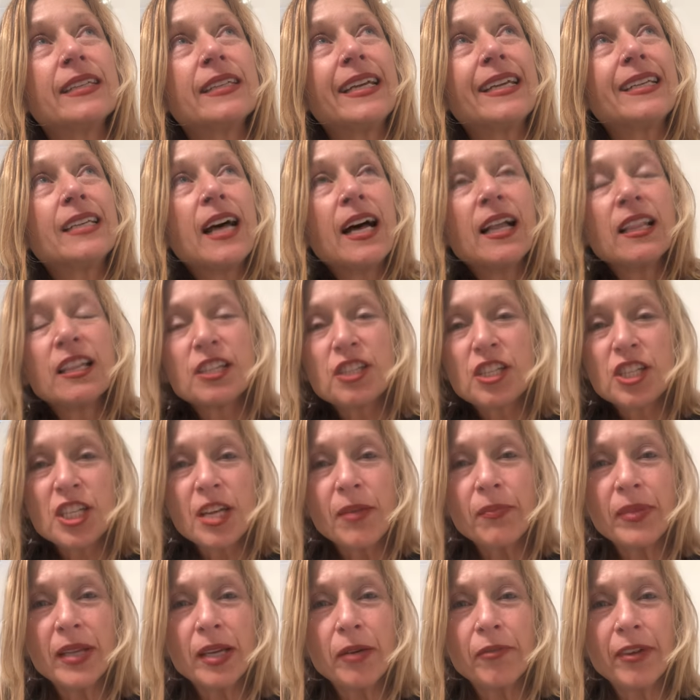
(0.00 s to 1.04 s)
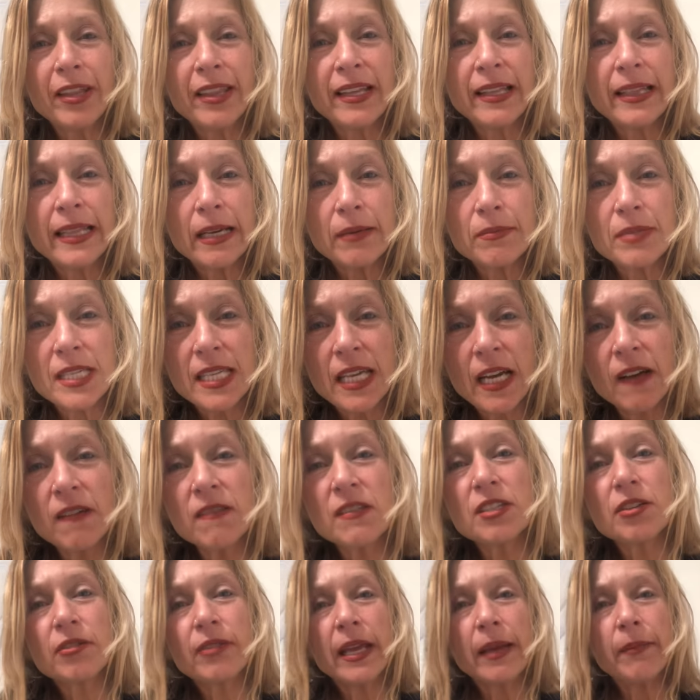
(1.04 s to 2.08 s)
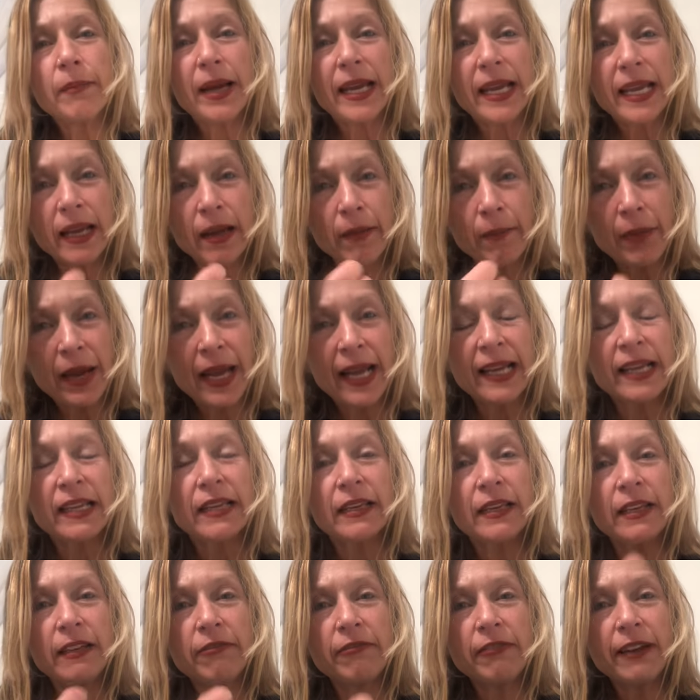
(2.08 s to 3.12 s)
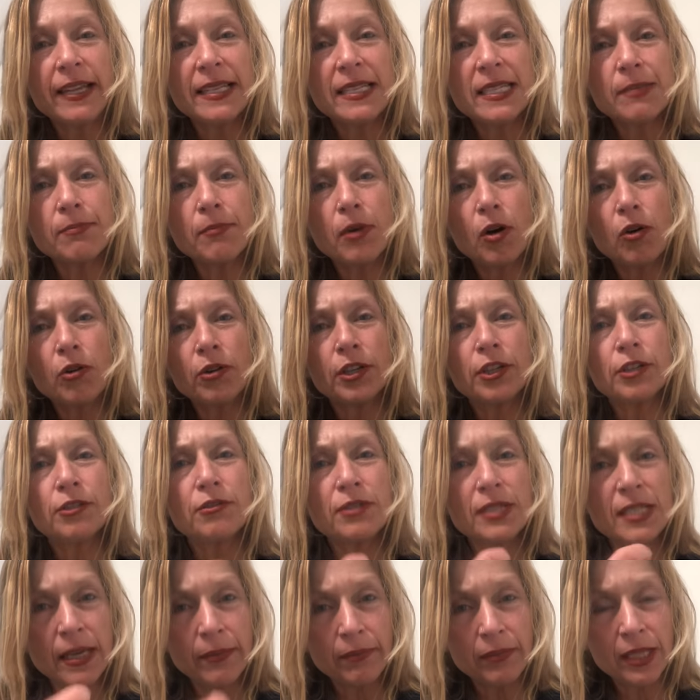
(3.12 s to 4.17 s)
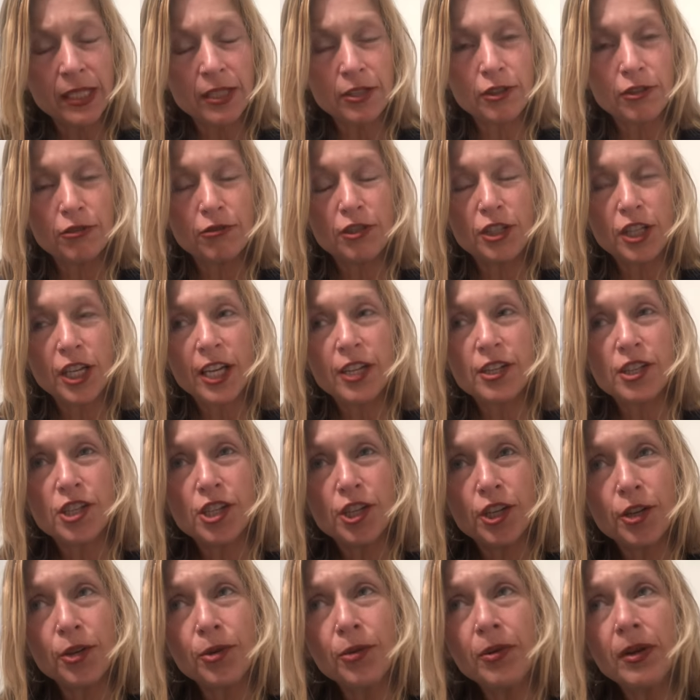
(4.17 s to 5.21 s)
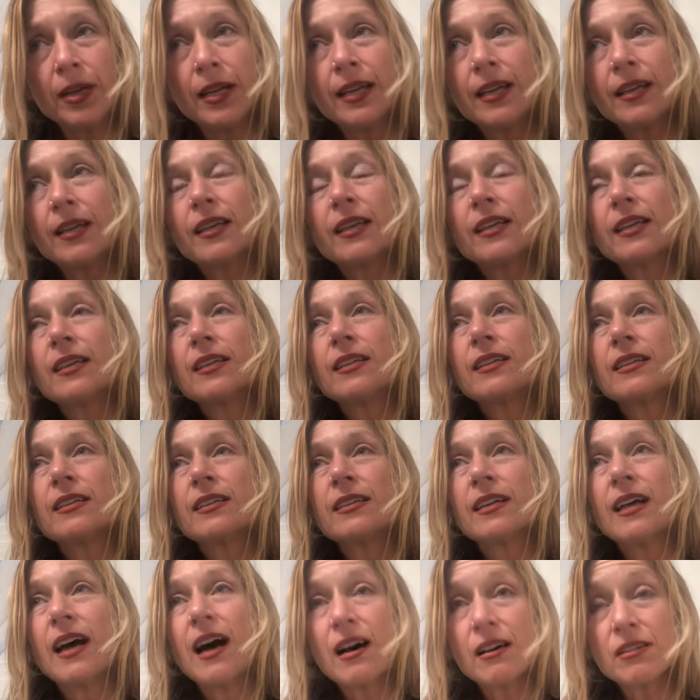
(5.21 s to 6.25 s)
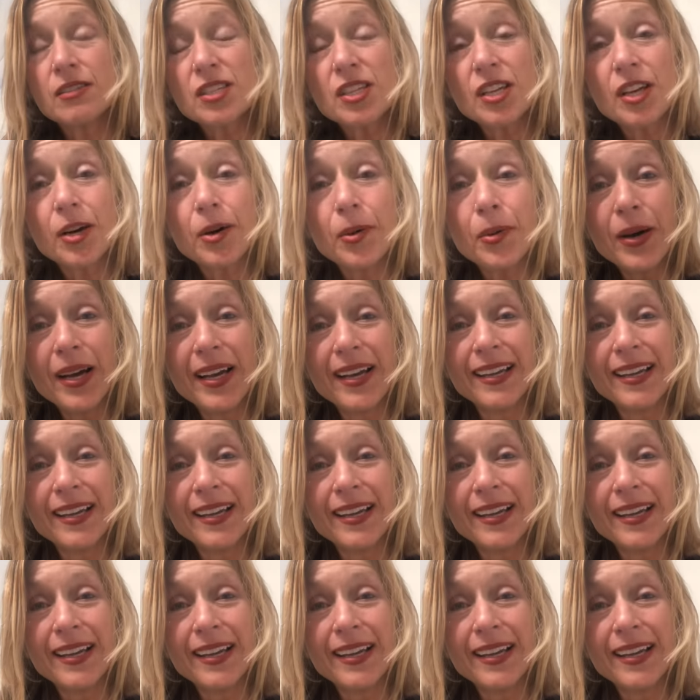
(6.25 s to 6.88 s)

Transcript: acknowledge something within themselves, so they might come back in defense mode or do something to judge you. Also,